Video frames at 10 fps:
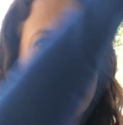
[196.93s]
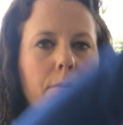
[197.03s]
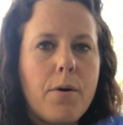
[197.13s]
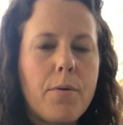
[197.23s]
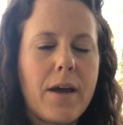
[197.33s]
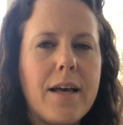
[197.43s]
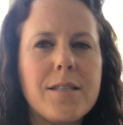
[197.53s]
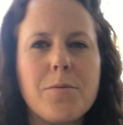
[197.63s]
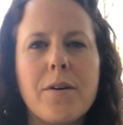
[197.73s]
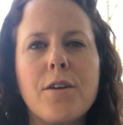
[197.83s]
throw it away.
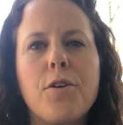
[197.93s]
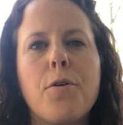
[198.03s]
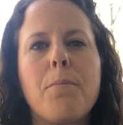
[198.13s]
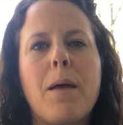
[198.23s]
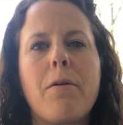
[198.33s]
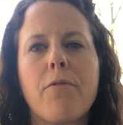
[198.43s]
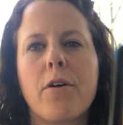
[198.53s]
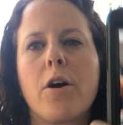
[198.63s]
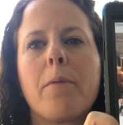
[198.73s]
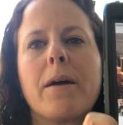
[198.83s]
That's what we could do maybe for
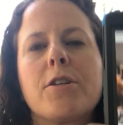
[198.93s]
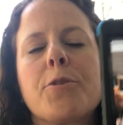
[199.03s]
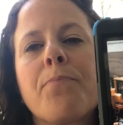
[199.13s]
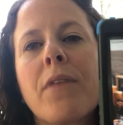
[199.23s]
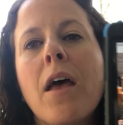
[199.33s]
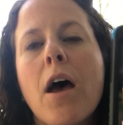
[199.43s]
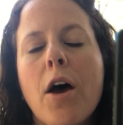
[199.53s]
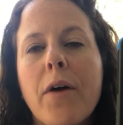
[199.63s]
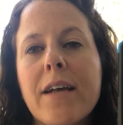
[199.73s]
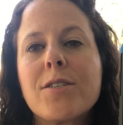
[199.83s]
garbage.
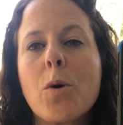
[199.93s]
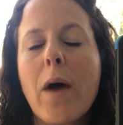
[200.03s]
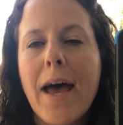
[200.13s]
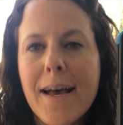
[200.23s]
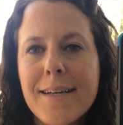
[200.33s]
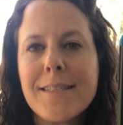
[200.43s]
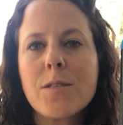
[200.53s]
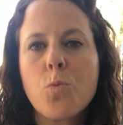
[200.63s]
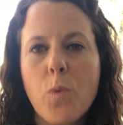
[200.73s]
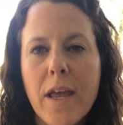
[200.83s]
Okay, so
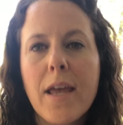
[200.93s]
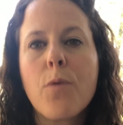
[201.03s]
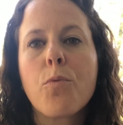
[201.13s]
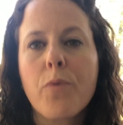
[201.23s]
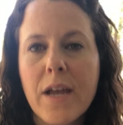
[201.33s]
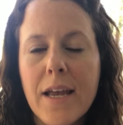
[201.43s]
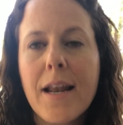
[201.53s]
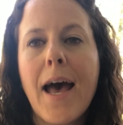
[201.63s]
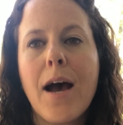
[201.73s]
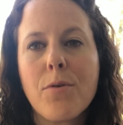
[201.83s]
as we
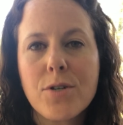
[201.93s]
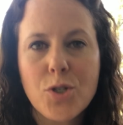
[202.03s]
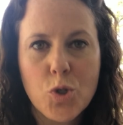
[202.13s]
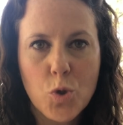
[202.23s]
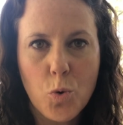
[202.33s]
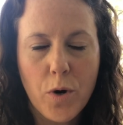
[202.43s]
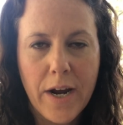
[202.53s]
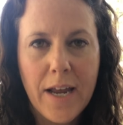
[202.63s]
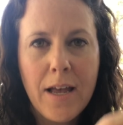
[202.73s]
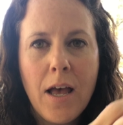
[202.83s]
read our
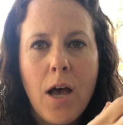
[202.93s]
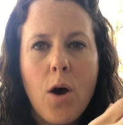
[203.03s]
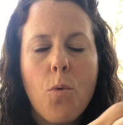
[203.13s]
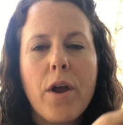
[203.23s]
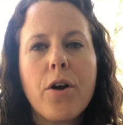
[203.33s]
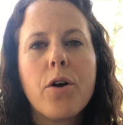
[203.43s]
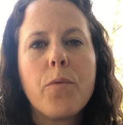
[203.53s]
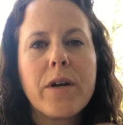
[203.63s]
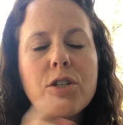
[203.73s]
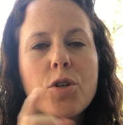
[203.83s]
story, we are
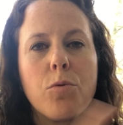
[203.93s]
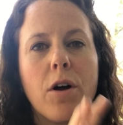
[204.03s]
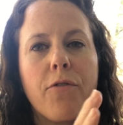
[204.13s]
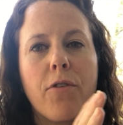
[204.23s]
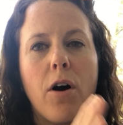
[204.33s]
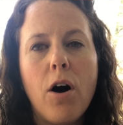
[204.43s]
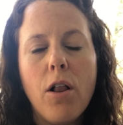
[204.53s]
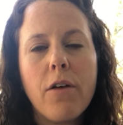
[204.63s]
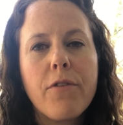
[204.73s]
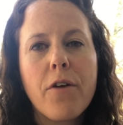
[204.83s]
going to look for
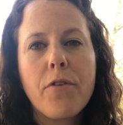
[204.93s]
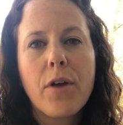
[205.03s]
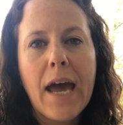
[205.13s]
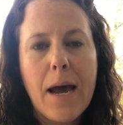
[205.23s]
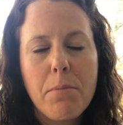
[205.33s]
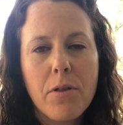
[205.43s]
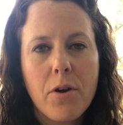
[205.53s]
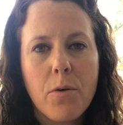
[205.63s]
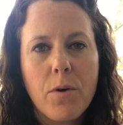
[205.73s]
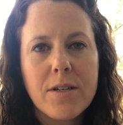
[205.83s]
all of our
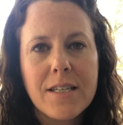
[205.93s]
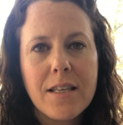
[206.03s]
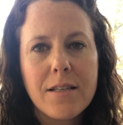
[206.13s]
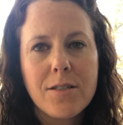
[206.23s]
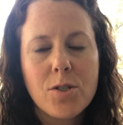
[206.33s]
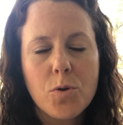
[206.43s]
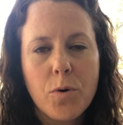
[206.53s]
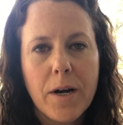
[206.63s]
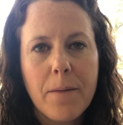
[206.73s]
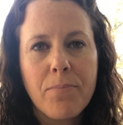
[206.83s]
vocabulary words in this
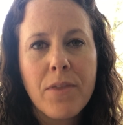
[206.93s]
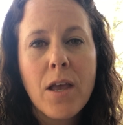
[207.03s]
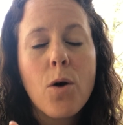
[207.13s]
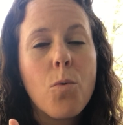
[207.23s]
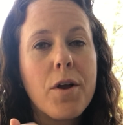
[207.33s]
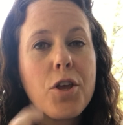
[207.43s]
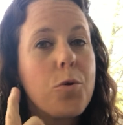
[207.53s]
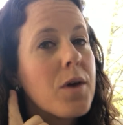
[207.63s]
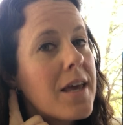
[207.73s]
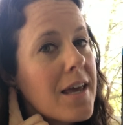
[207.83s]
story. When
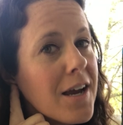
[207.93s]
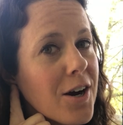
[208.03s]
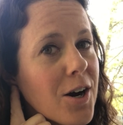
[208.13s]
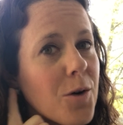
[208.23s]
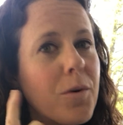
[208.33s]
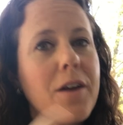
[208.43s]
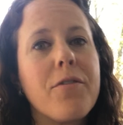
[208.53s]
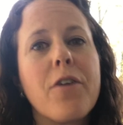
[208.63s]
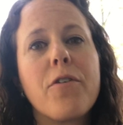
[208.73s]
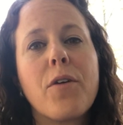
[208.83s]
you hear one of
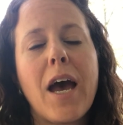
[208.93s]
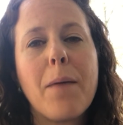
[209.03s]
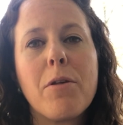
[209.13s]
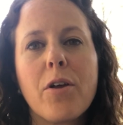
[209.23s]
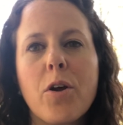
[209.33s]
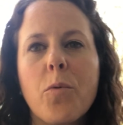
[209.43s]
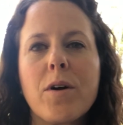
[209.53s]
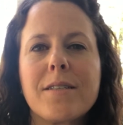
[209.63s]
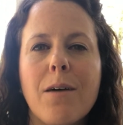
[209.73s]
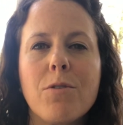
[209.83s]
our vocabulary
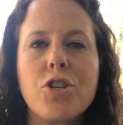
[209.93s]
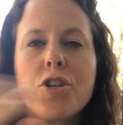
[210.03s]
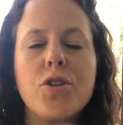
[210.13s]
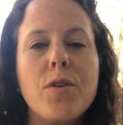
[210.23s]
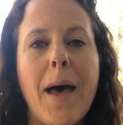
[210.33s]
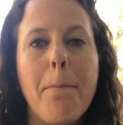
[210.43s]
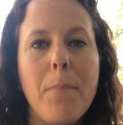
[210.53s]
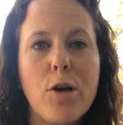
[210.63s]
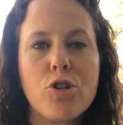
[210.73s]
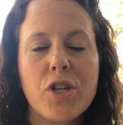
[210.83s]
words, I want you to do that
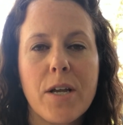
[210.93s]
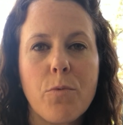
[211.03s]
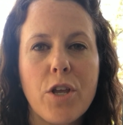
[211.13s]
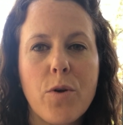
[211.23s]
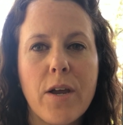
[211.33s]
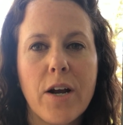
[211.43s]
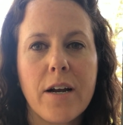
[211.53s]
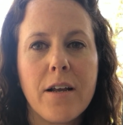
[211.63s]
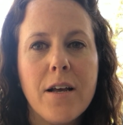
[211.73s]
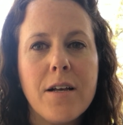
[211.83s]
motion when you hear
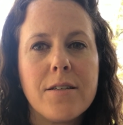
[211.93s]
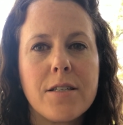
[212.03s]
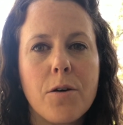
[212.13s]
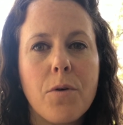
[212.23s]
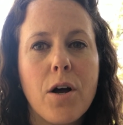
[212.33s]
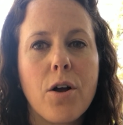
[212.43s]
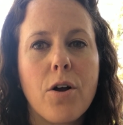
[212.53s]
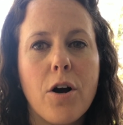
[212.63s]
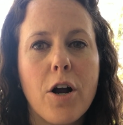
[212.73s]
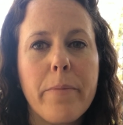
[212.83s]
it. So
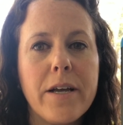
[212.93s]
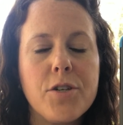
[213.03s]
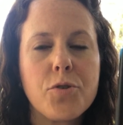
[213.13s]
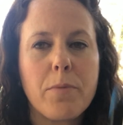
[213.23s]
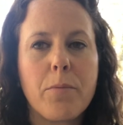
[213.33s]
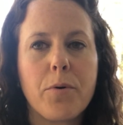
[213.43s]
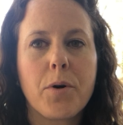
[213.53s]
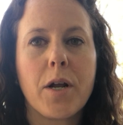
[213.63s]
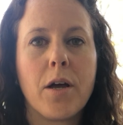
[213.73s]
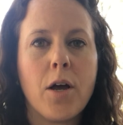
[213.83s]
garbage, remember we're
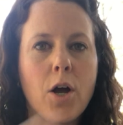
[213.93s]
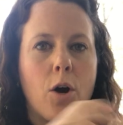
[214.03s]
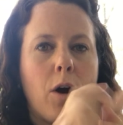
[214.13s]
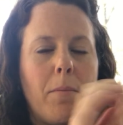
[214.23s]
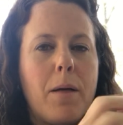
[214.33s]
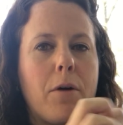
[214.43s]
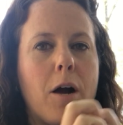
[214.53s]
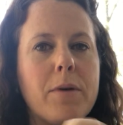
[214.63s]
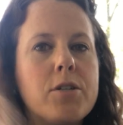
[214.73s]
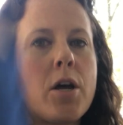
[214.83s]
going to crumble up
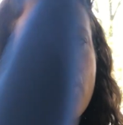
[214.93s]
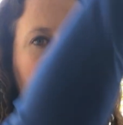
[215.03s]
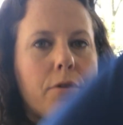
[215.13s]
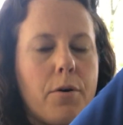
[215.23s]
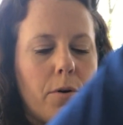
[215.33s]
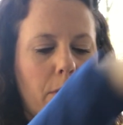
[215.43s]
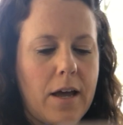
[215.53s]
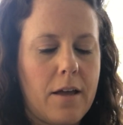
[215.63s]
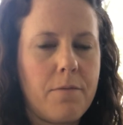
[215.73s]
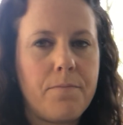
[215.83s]
garbage, throw it
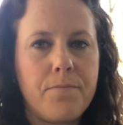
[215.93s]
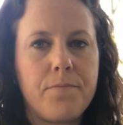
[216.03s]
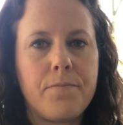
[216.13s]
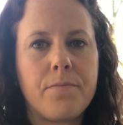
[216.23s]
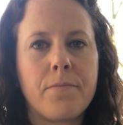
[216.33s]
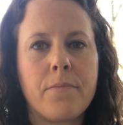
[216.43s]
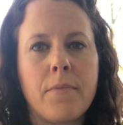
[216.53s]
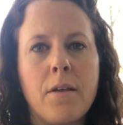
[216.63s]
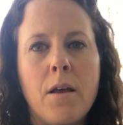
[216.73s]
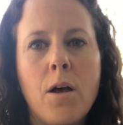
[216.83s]
away.
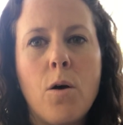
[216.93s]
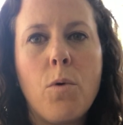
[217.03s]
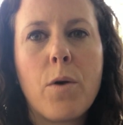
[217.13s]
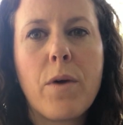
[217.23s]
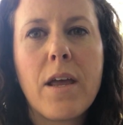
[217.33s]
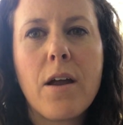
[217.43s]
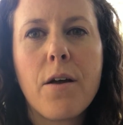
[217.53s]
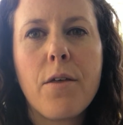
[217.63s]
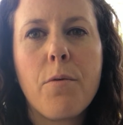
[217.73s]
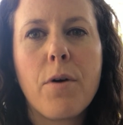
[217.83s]
When we
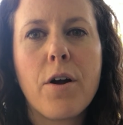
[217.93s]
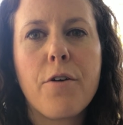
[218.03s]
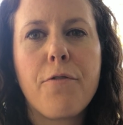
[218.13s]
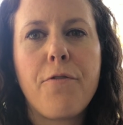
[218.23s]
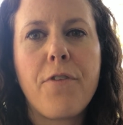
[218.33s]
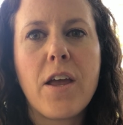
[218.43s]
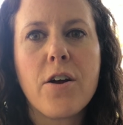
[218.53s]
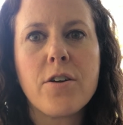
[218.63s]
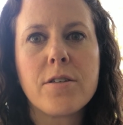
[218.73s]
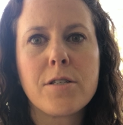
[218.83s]
hear the word
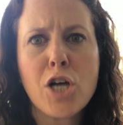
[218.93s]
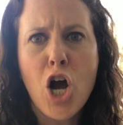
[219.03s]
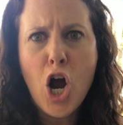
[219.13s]
fierce,